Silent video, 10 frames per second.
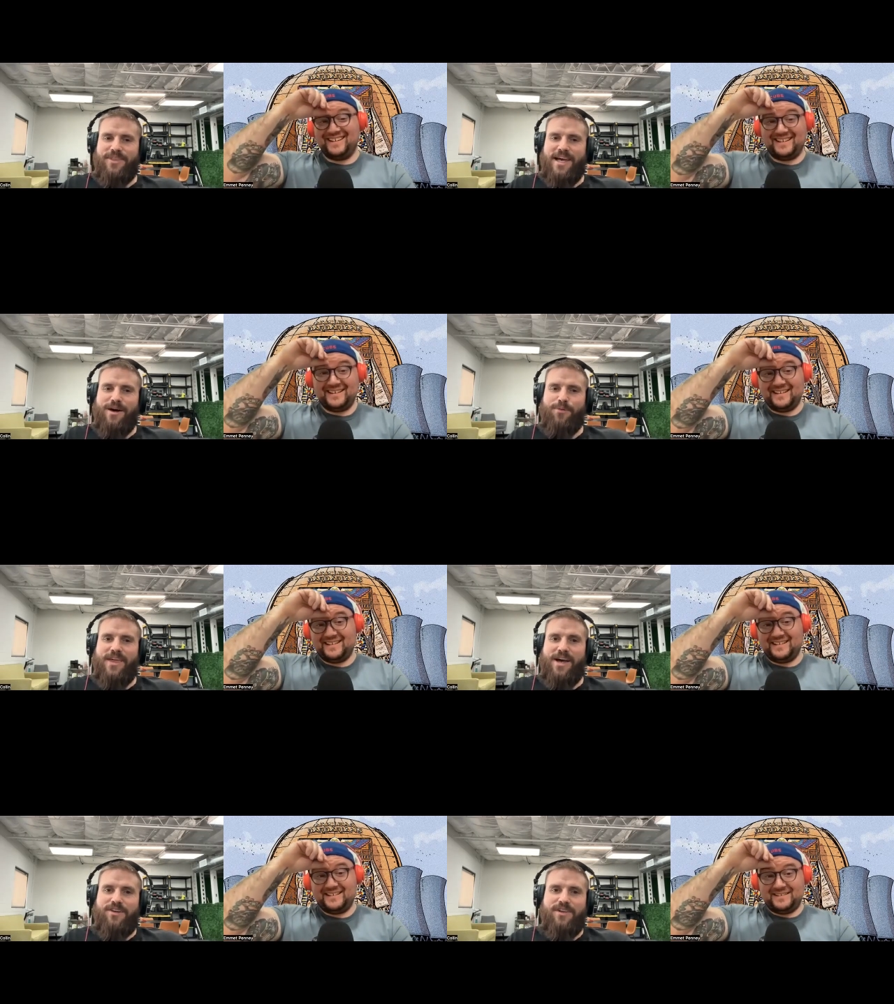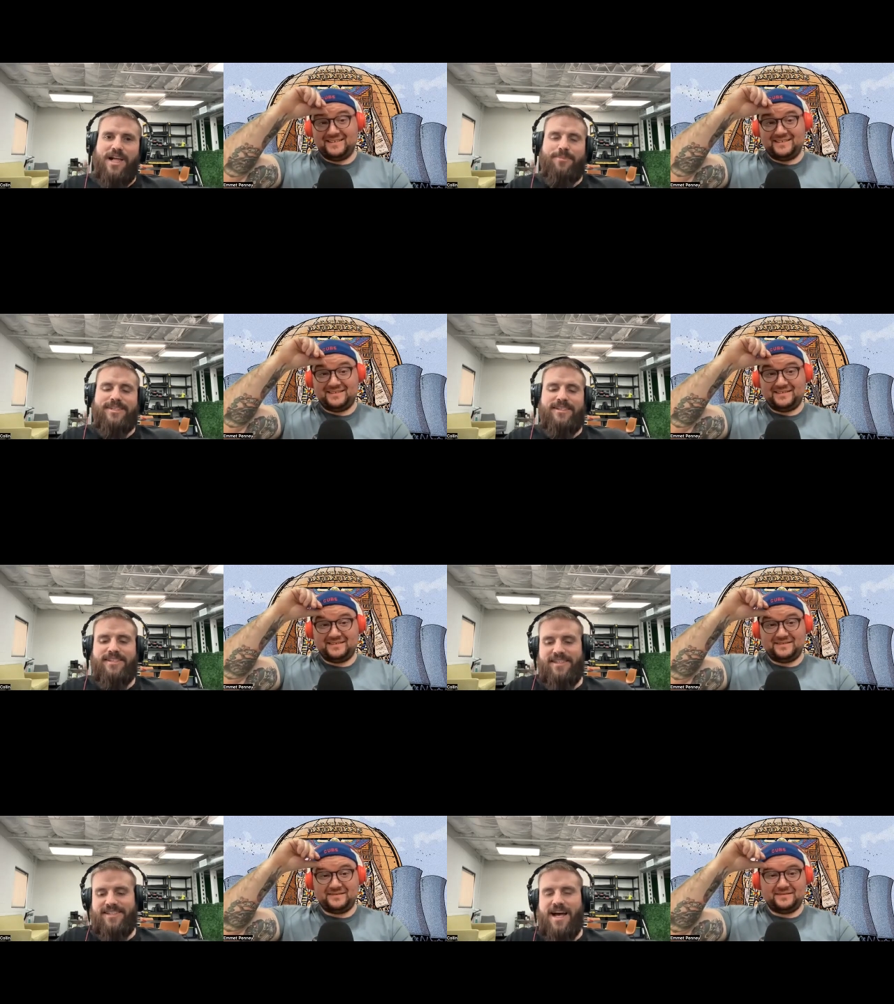Speaker 1: without, without
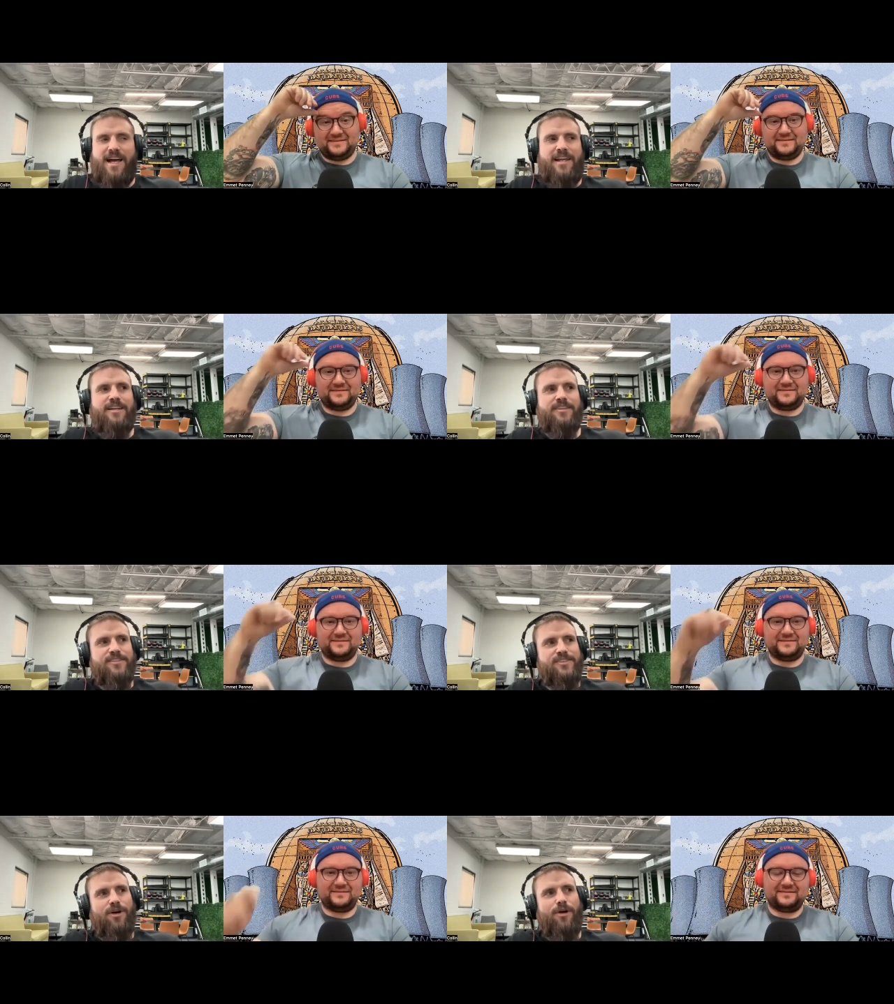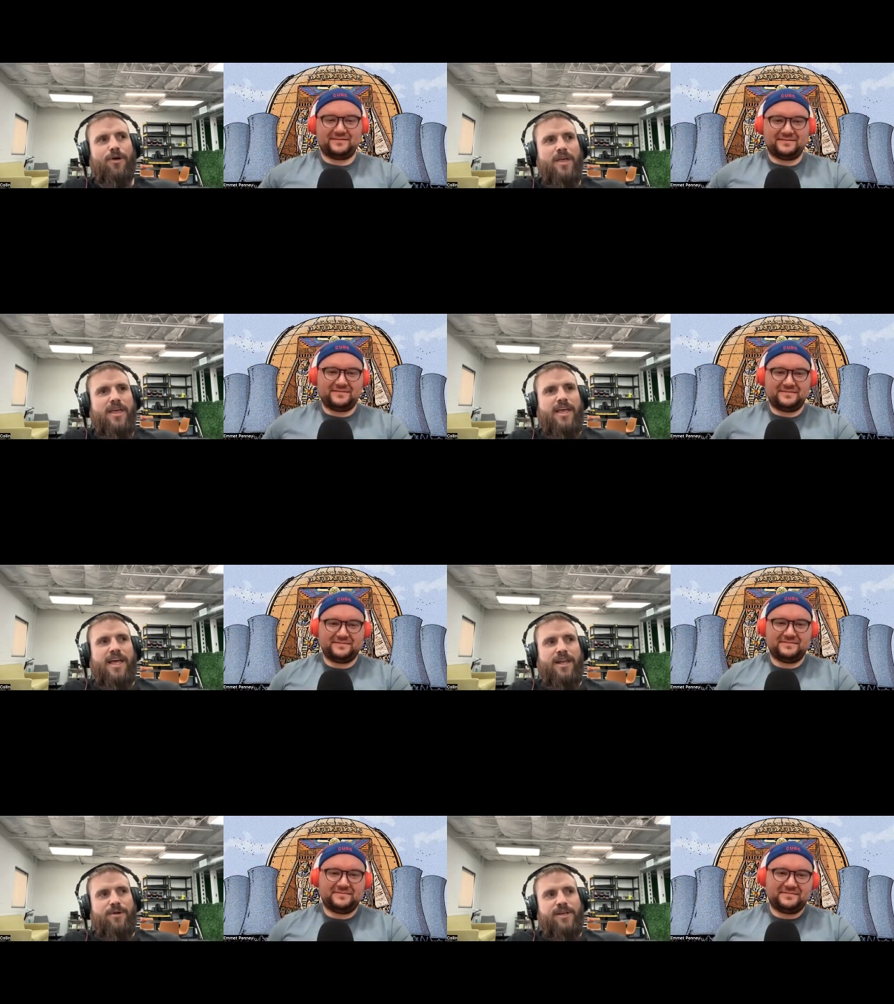collapsing society. And so,
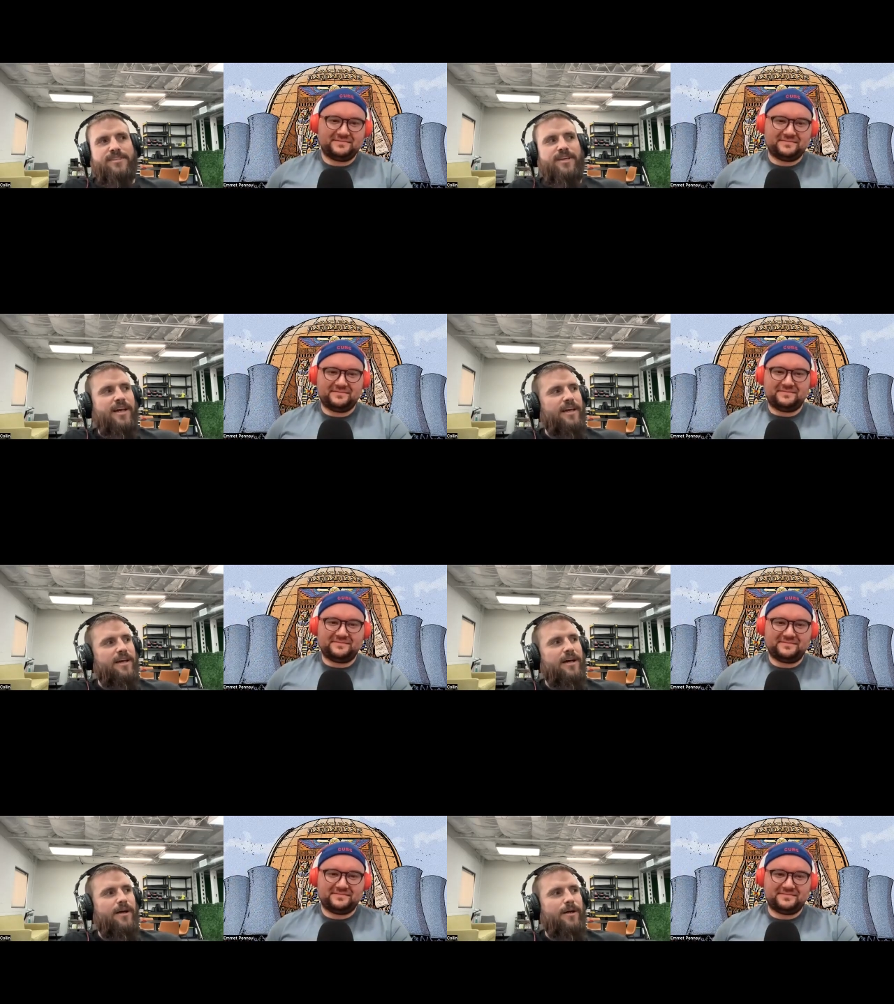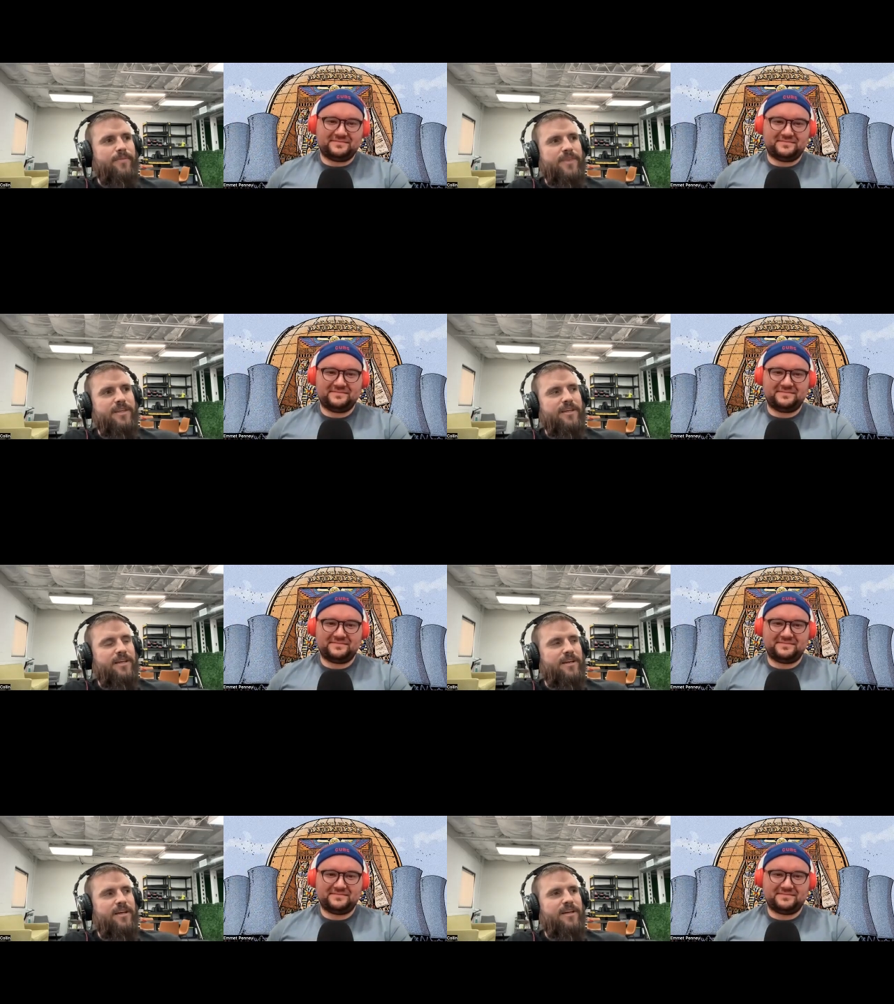anyways, I, um,
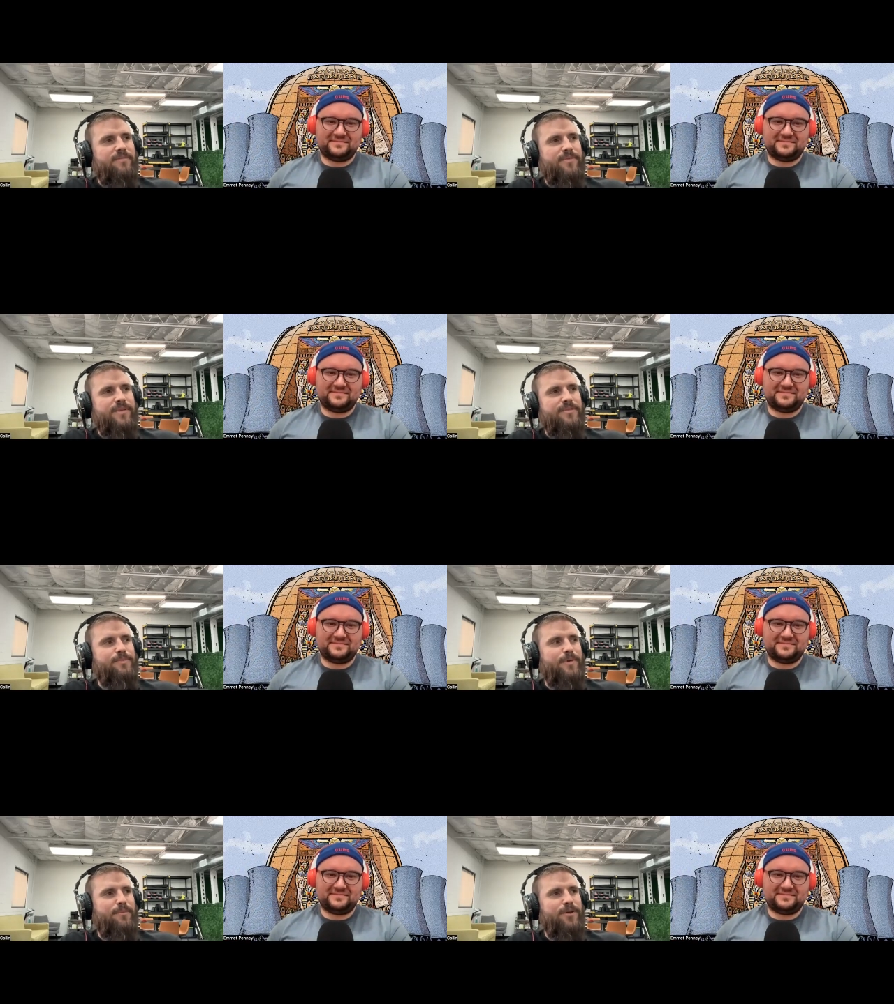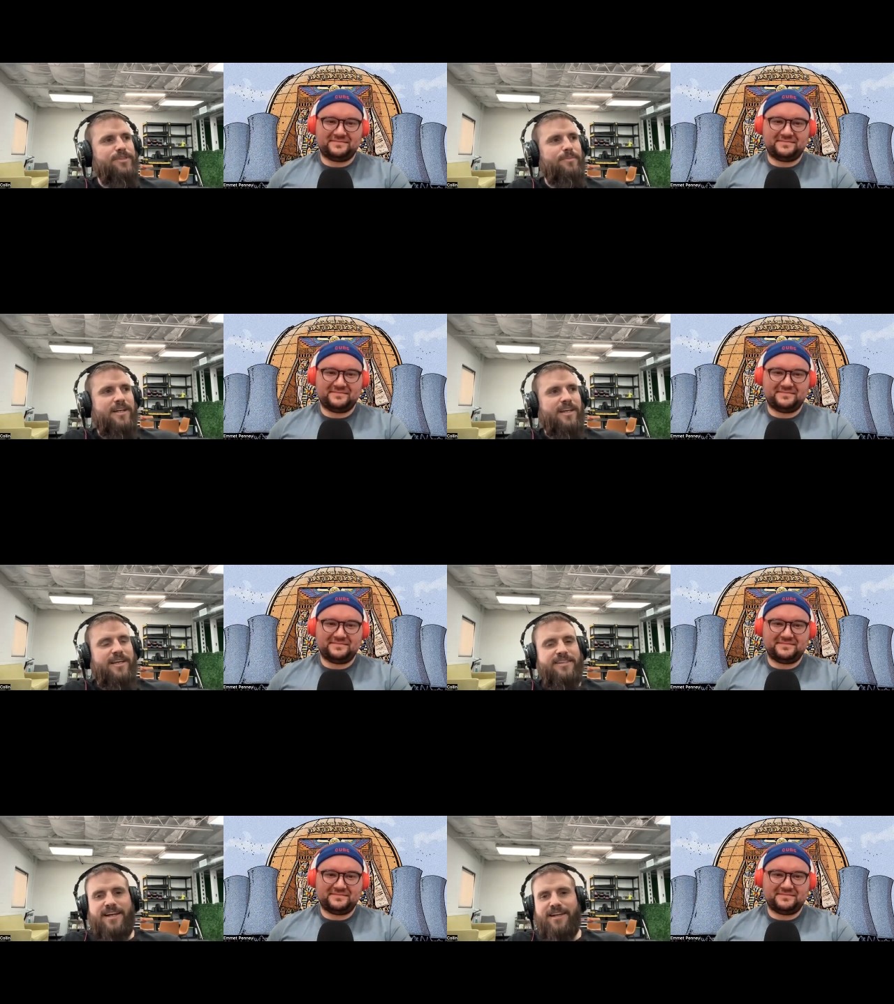uh, I spend most of my
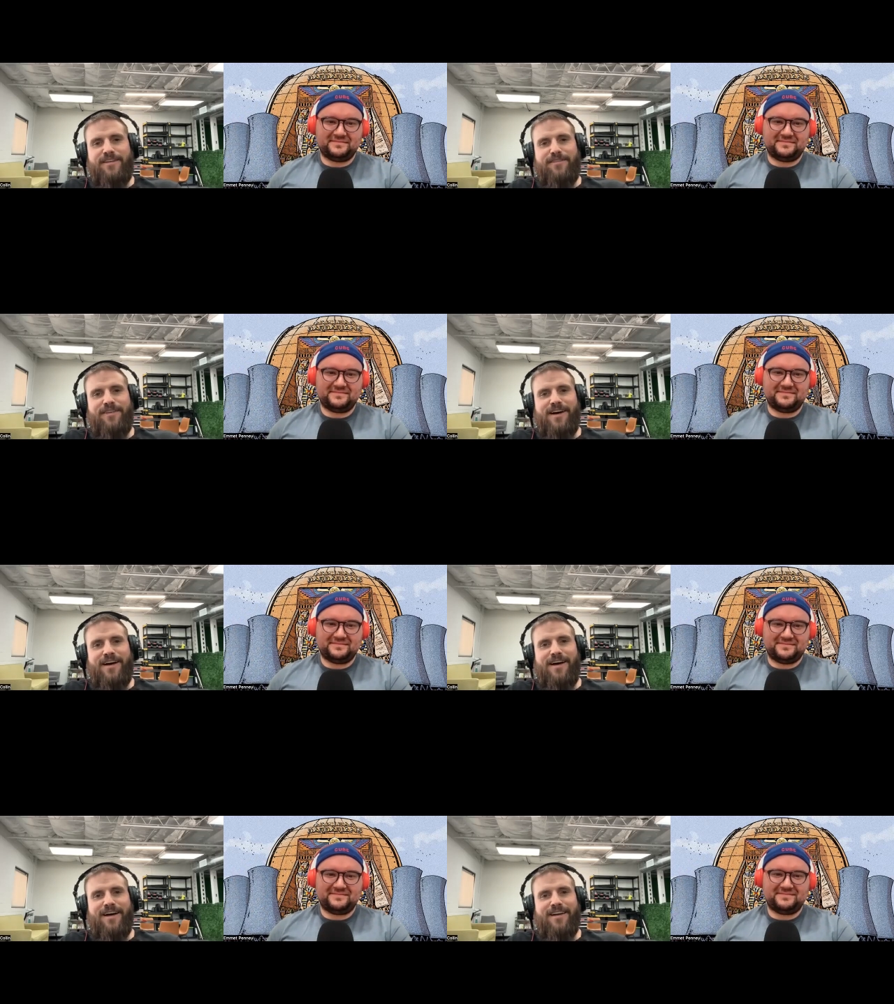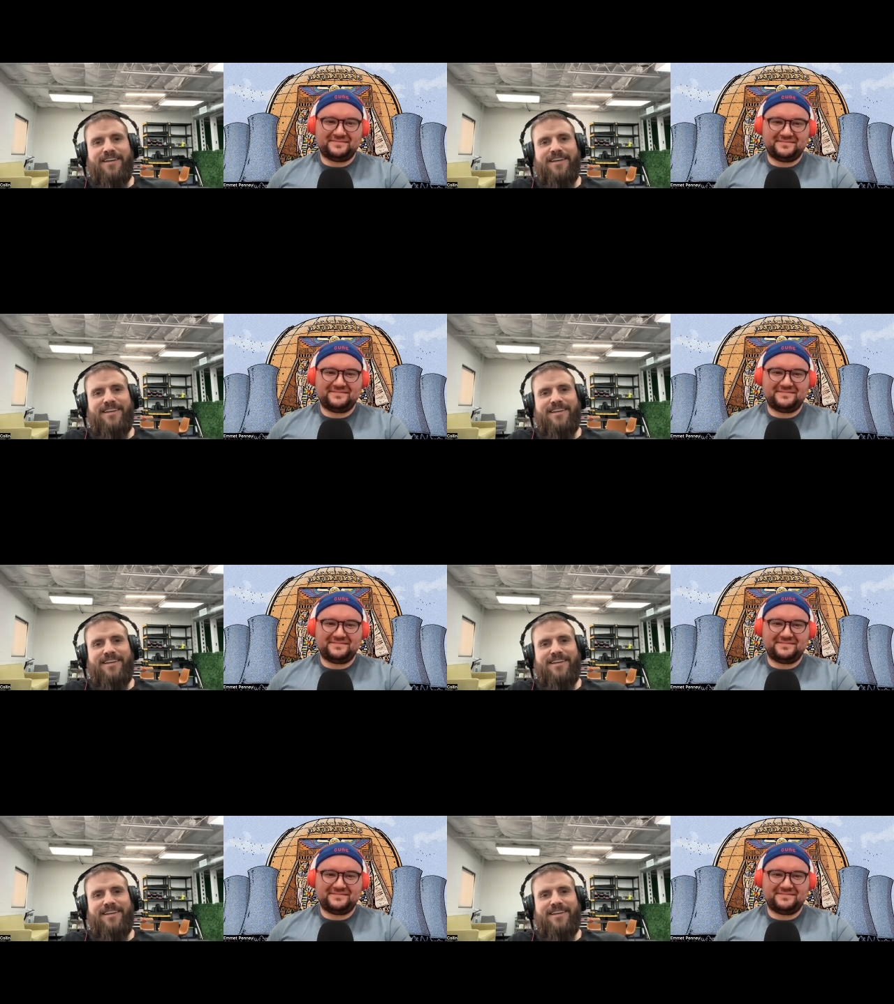days kind of uh,